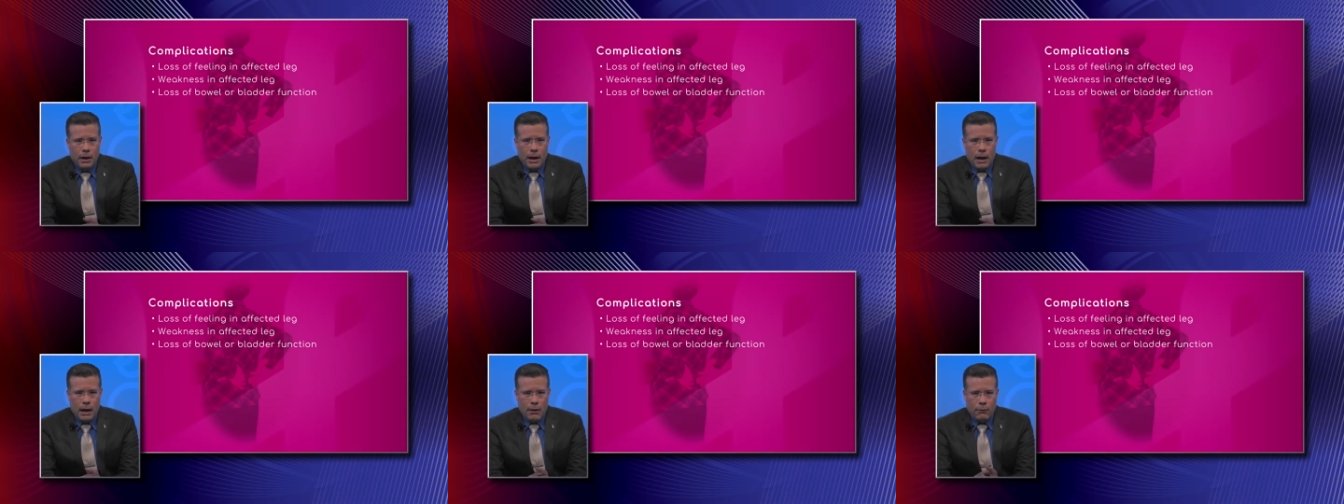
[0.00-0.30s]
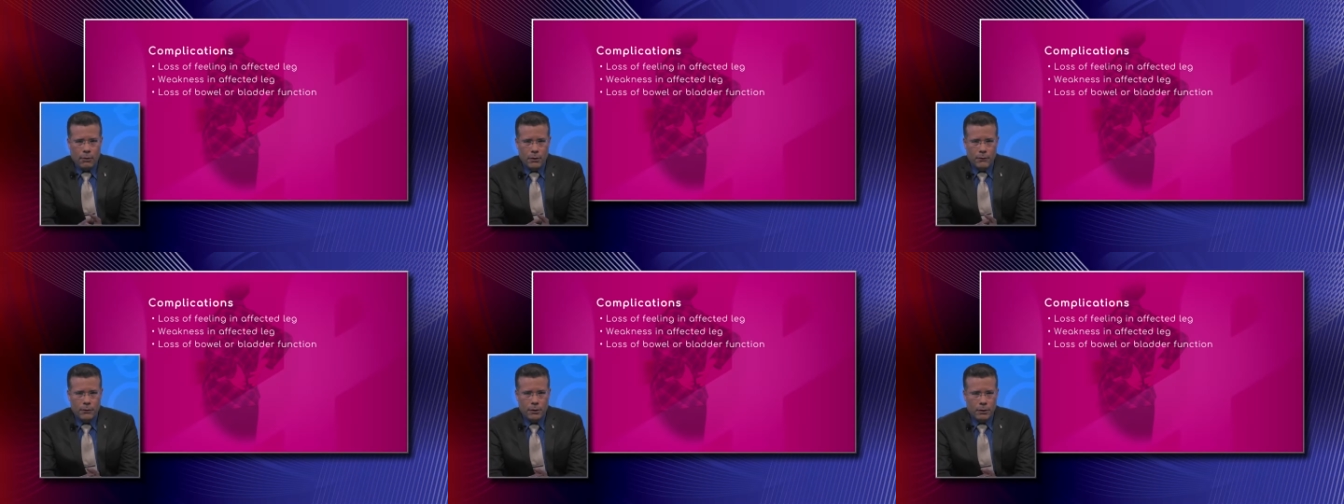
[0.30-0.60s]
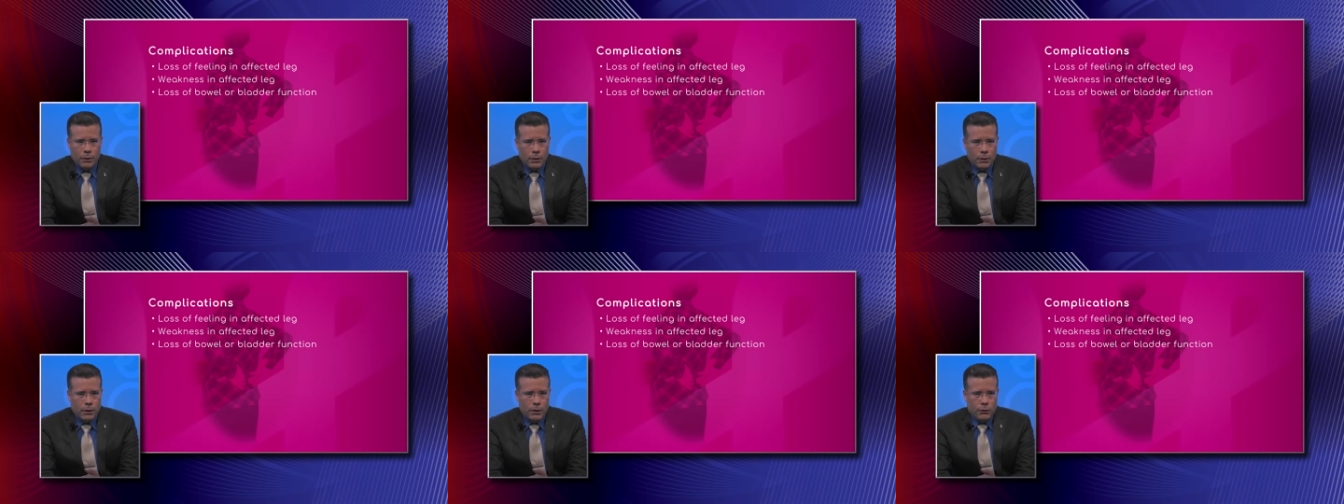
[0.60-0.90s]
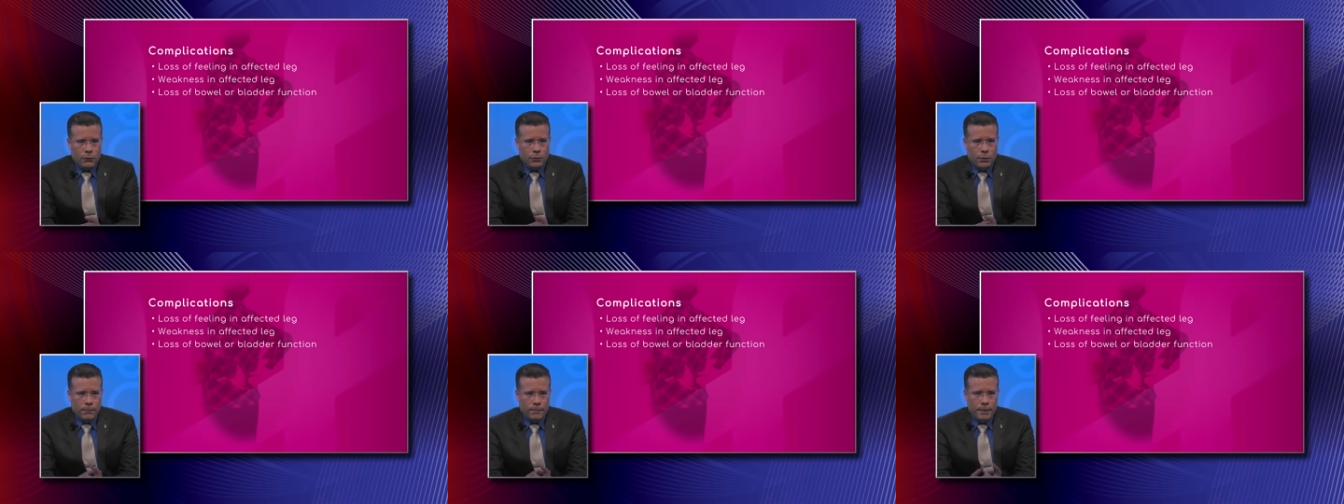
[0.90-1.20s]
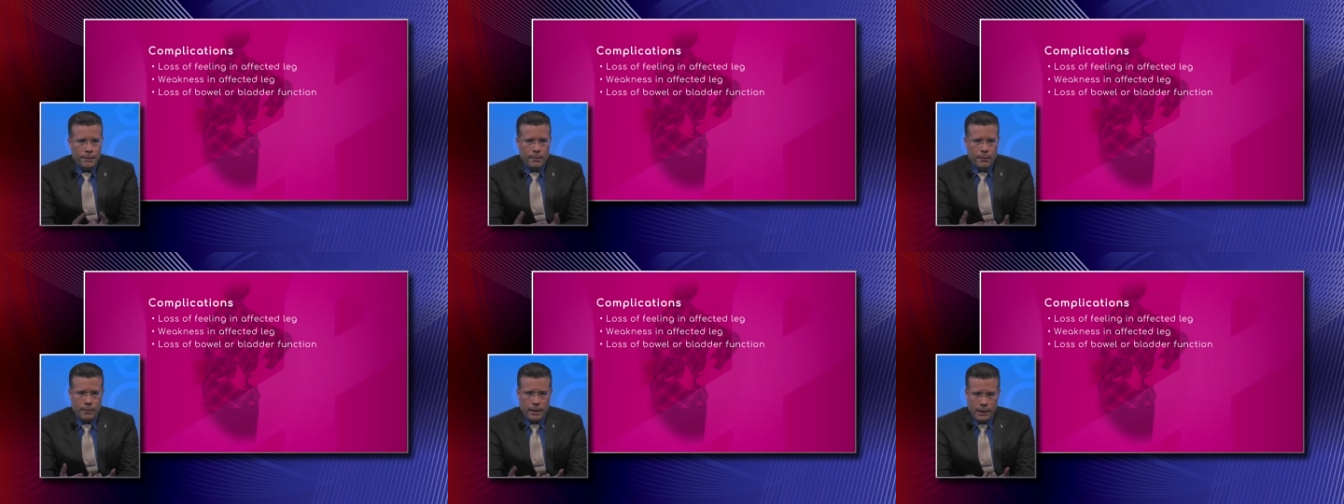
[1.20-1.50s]
However, some
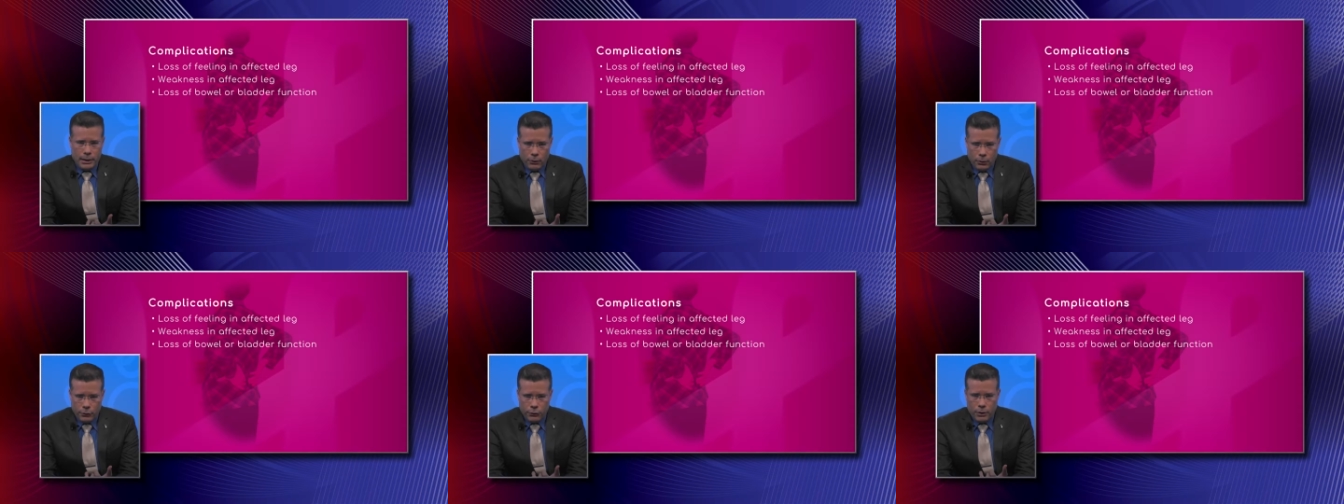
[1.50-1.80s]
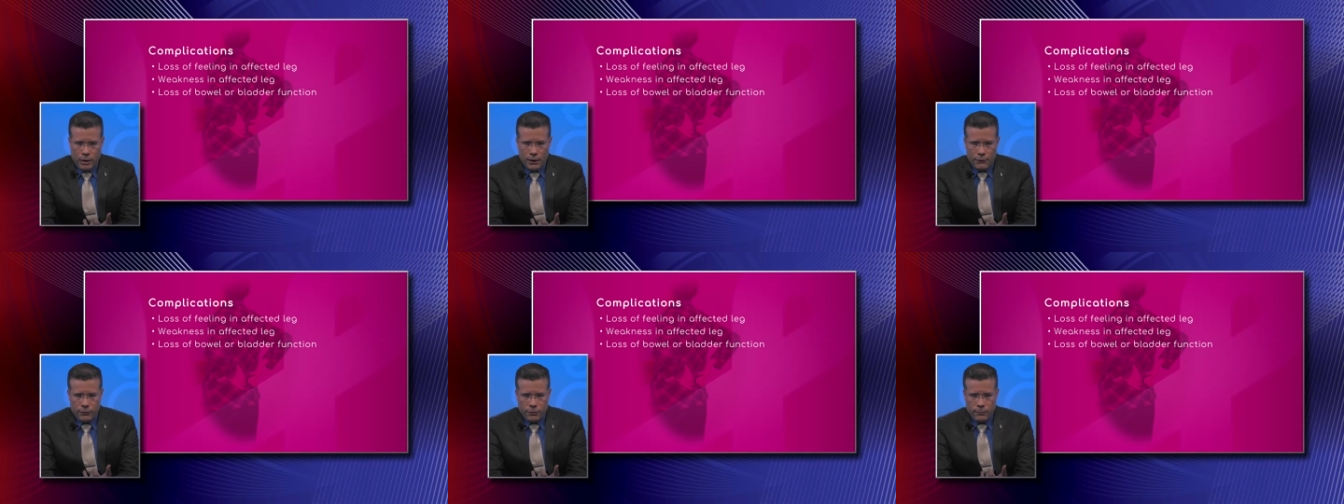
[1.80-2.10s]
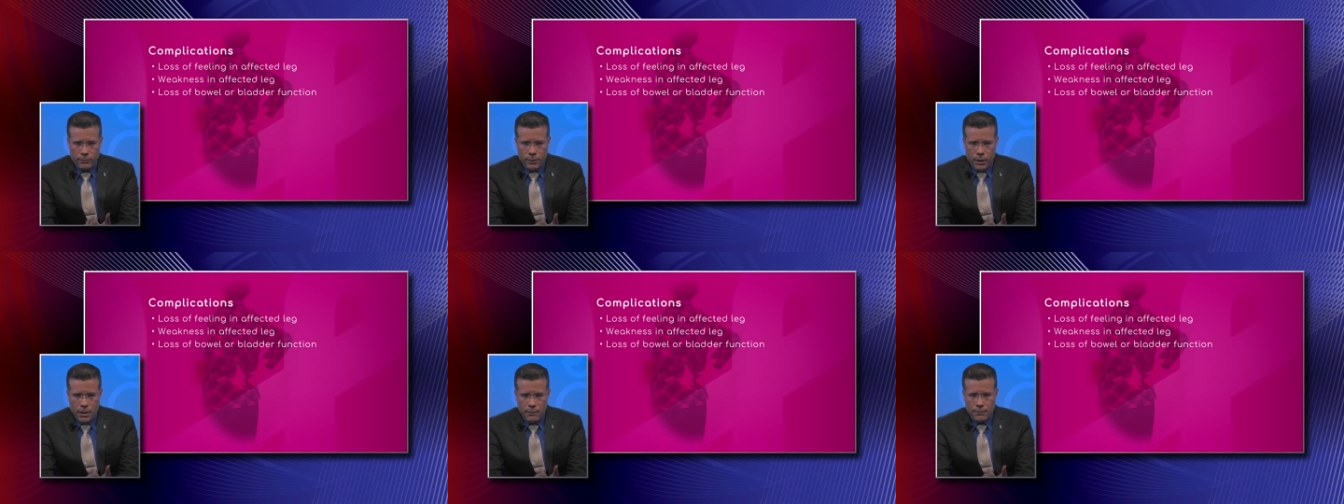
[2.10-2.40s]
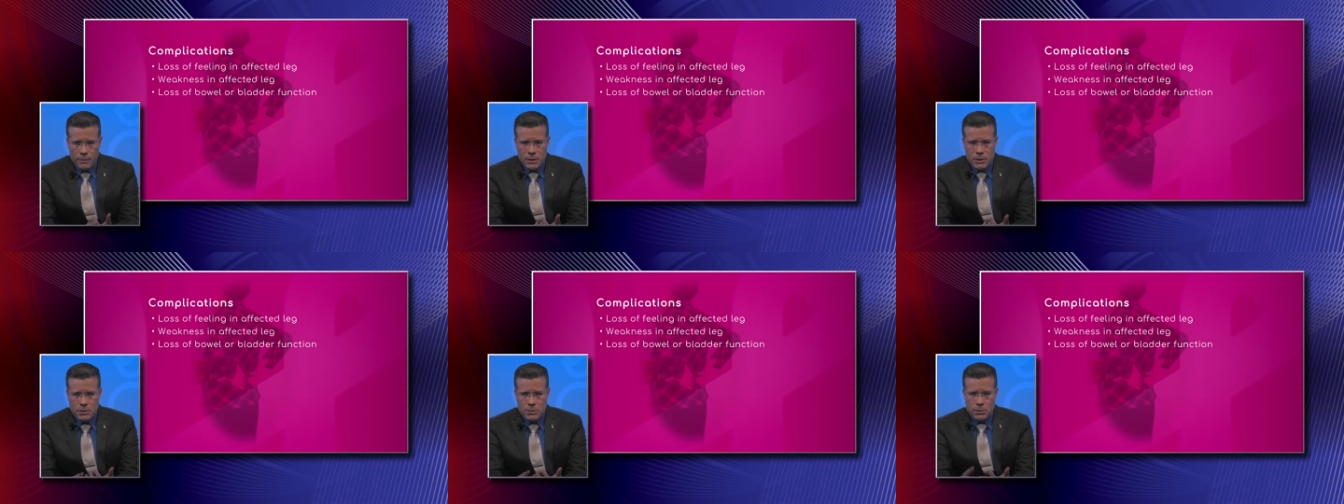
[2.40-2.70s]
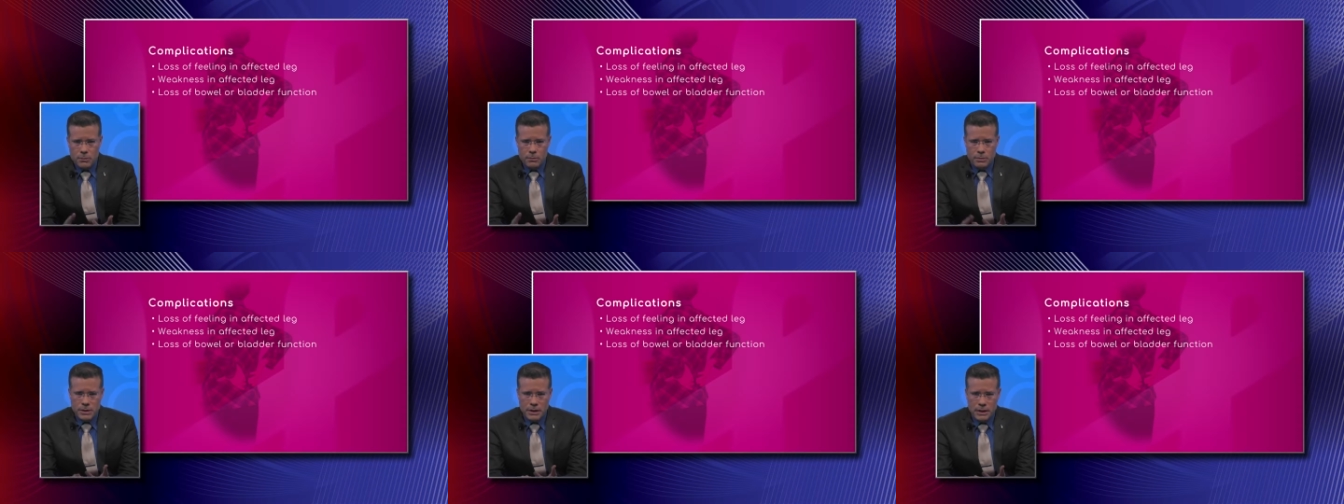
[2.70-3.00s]
people might also have some numbness,
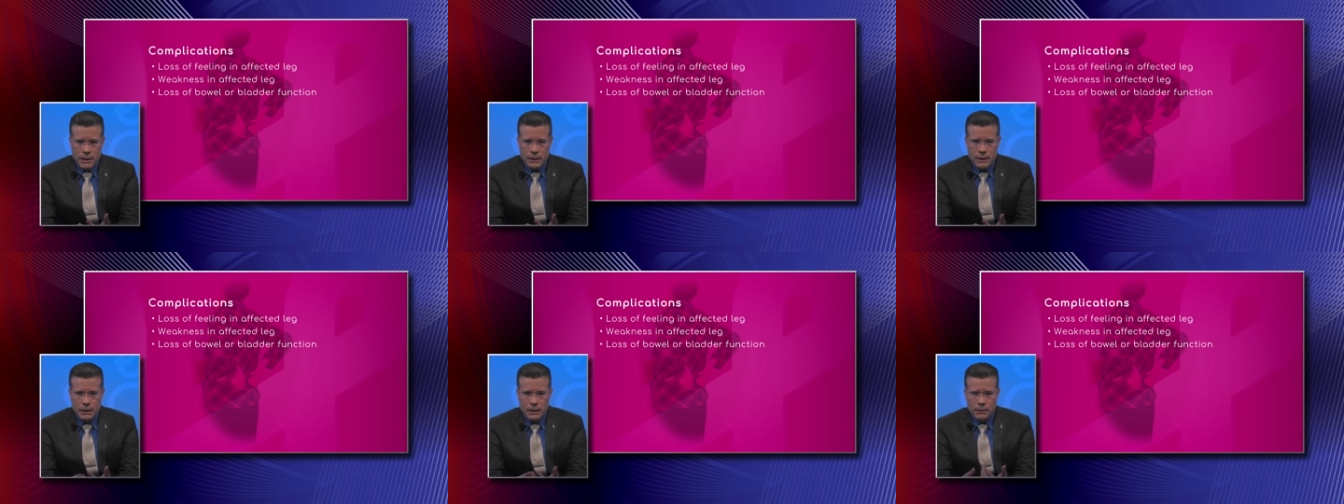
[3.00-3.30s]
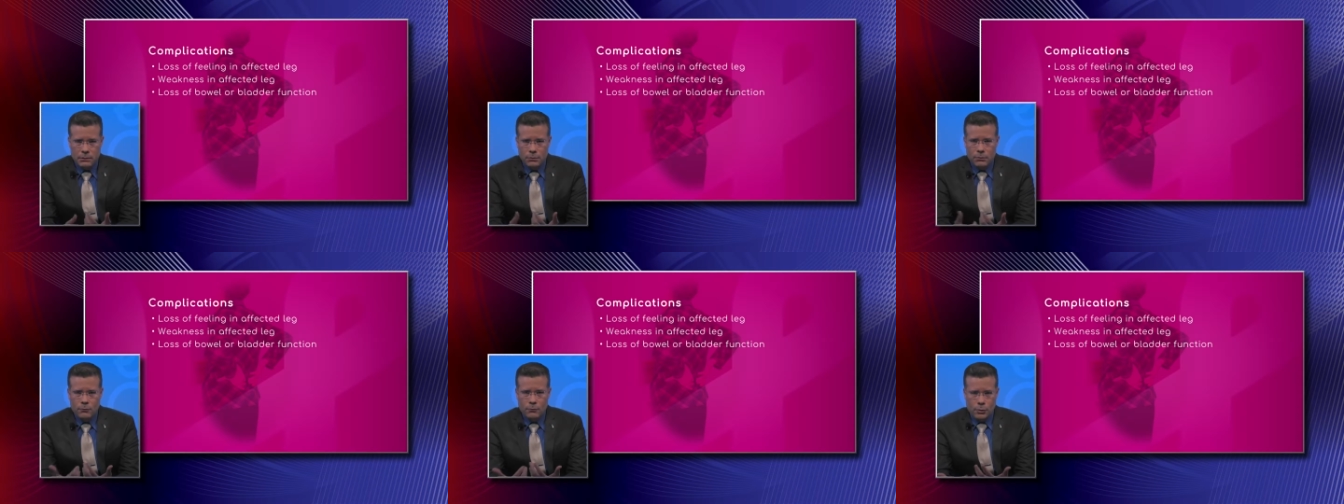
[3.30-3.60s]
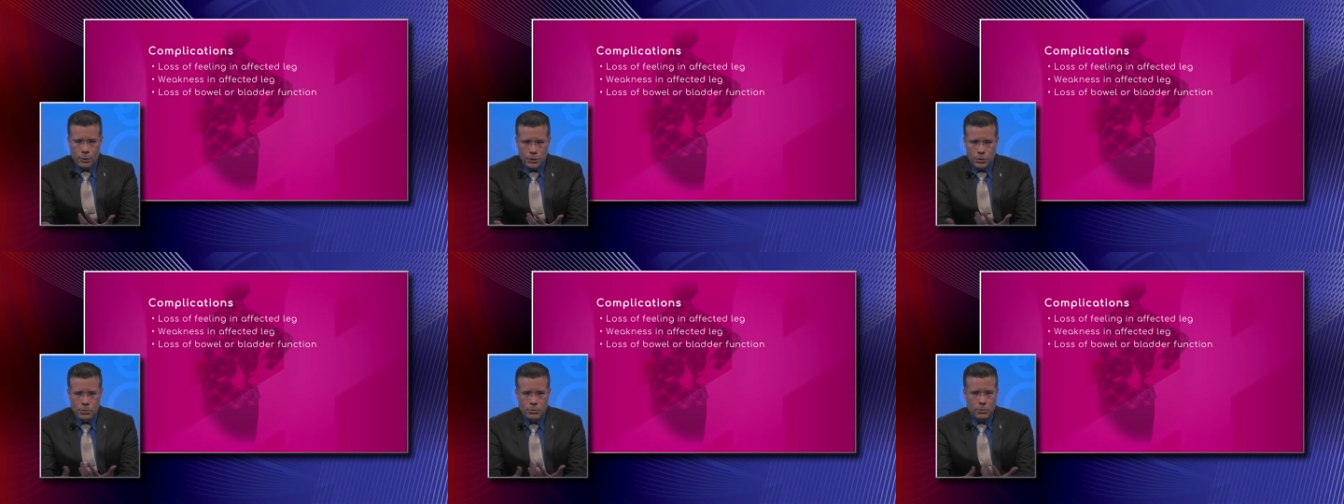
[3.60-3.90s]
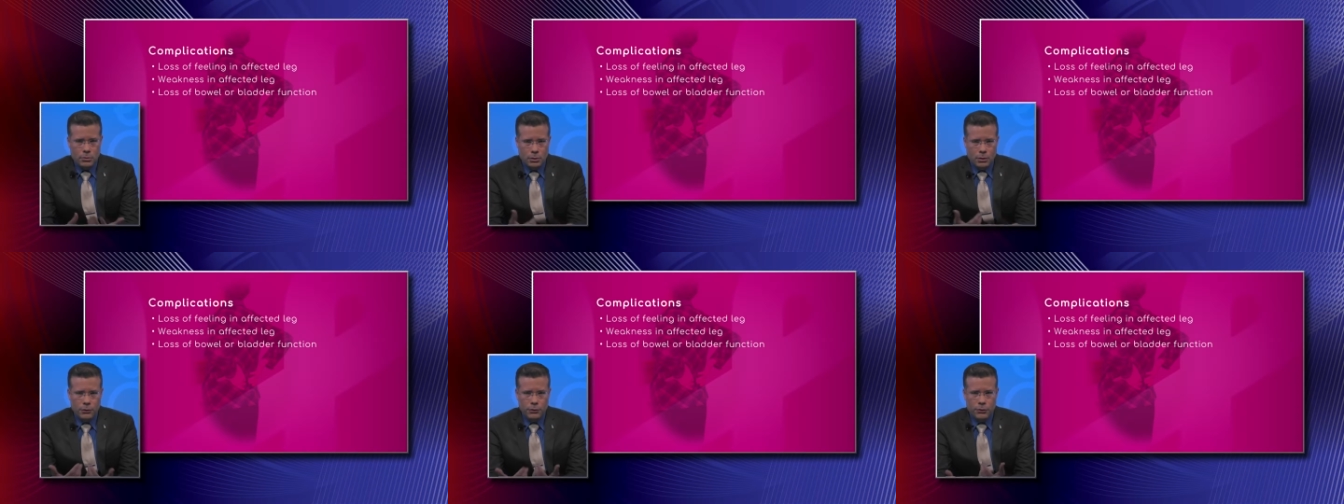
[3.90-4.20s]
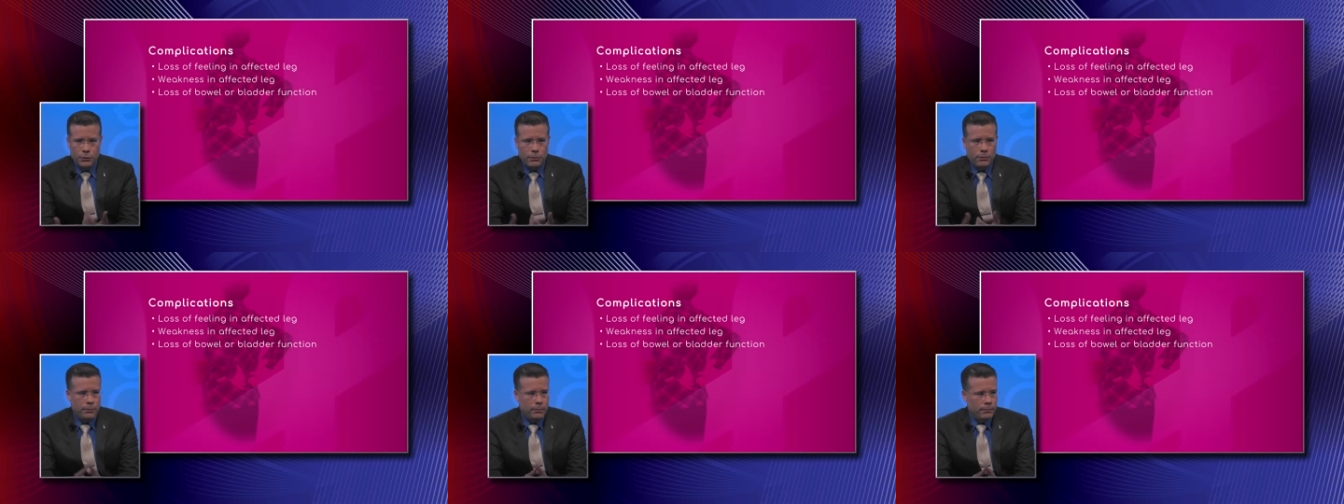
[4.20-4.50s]
some tingling, which
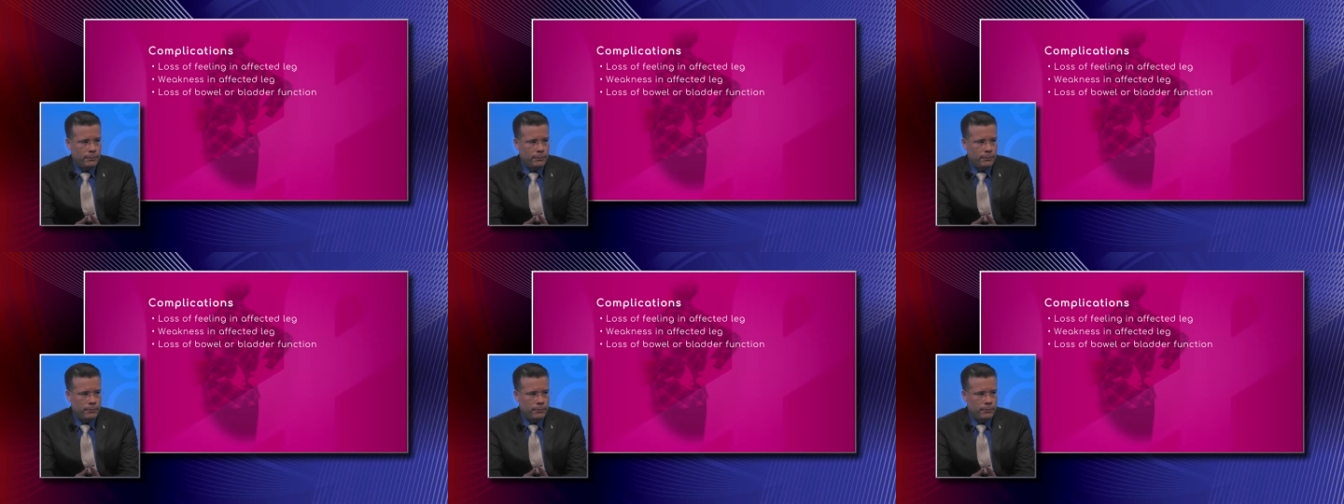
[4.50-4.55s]
also